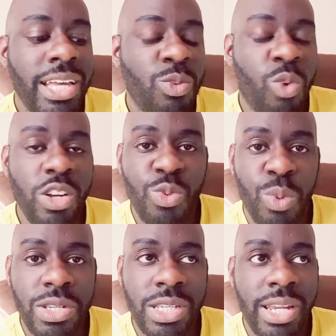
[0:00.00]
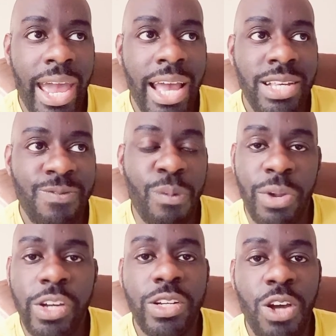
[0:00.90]
Russell Wilson has
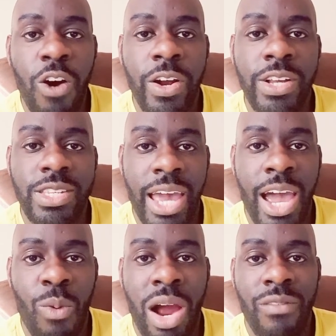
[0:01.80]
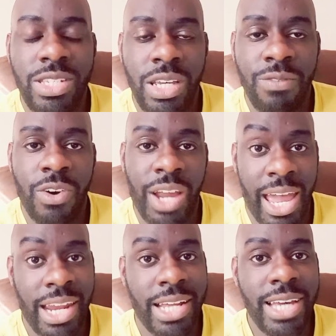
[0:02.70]
familiar targets at wide receiver
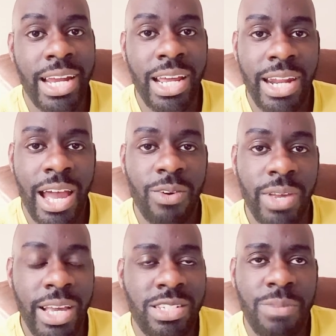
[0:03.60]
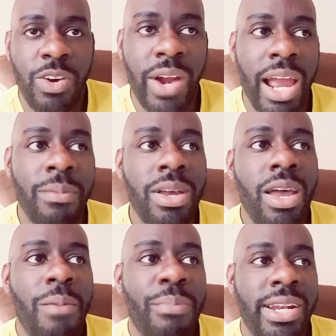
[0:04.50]
and at tight end now. He has Jimmy Graham,
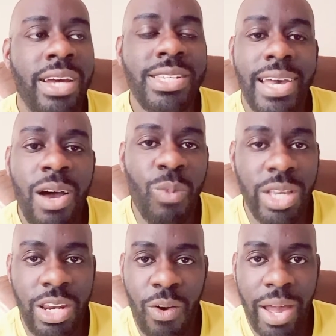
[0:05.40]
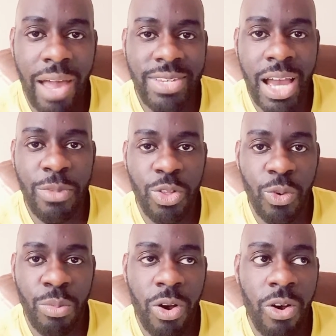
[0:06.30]
but it doesn't help when you don't have time to throw
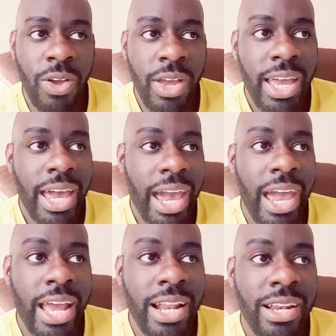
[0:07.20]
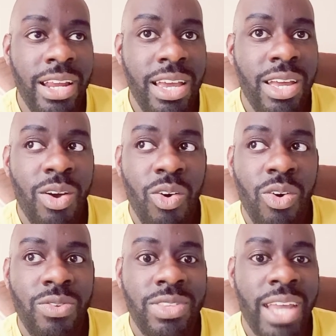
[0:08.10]
the ball. And
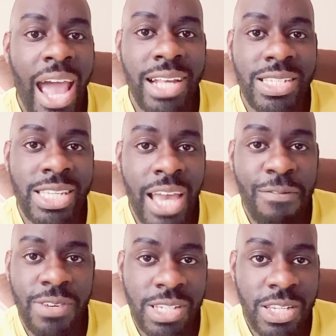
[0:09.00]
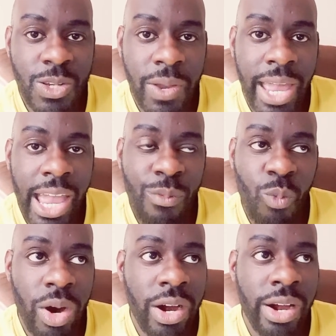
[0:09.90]
that San Francisco game
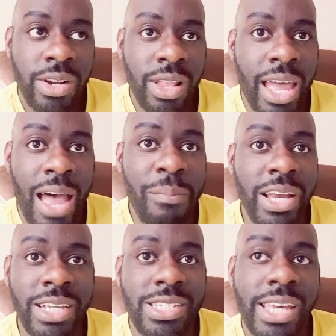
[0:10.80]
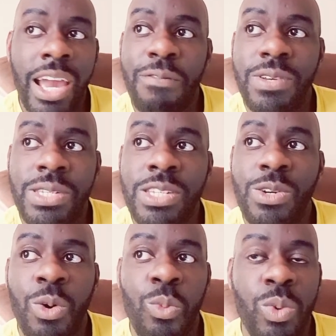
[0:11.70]
where, San
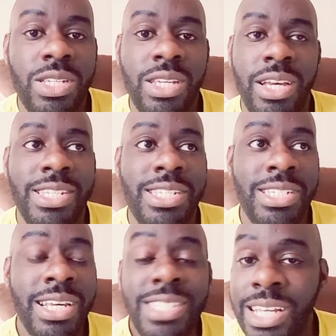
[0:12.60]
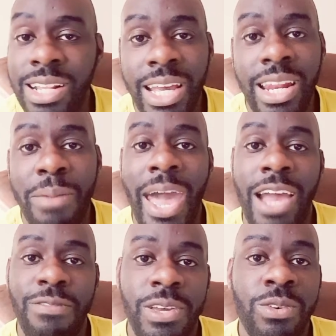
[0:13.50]
Francisco was consistently in the
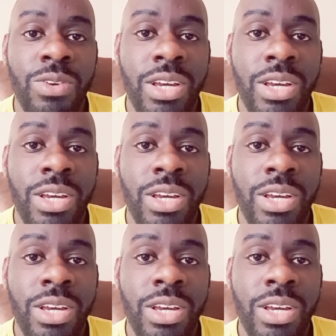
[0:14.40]
backfield.